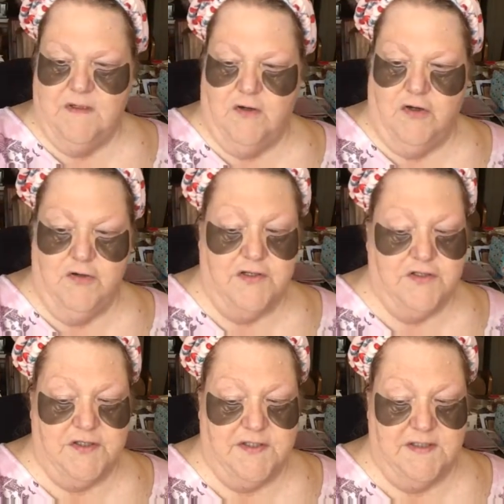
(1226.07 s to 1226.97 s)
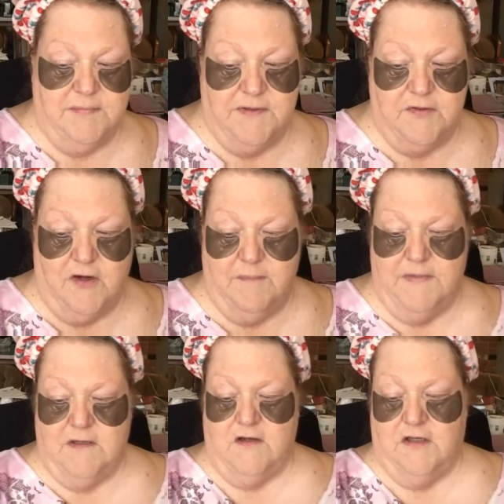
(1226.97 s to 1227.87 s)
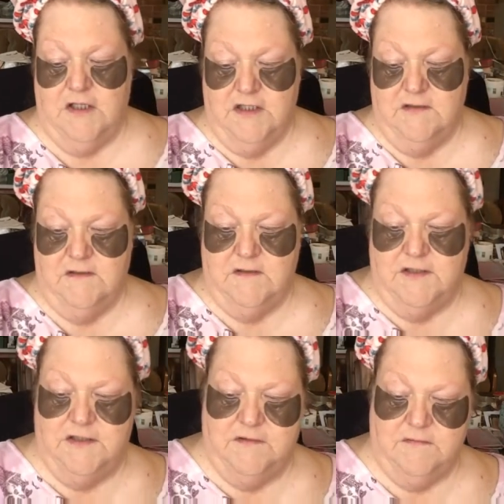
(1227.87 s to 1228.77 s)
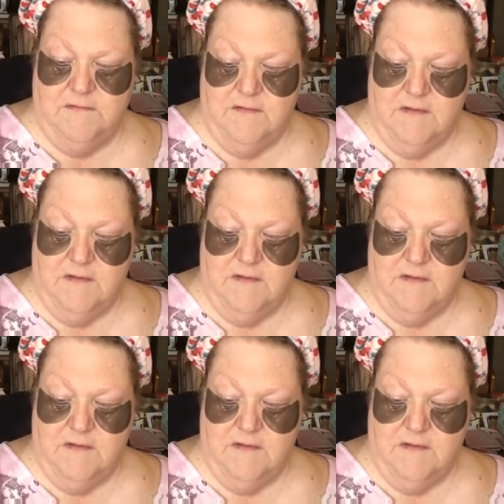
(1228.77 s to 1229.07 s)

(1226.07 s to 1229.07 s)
or you can just simply drop me a card, you know,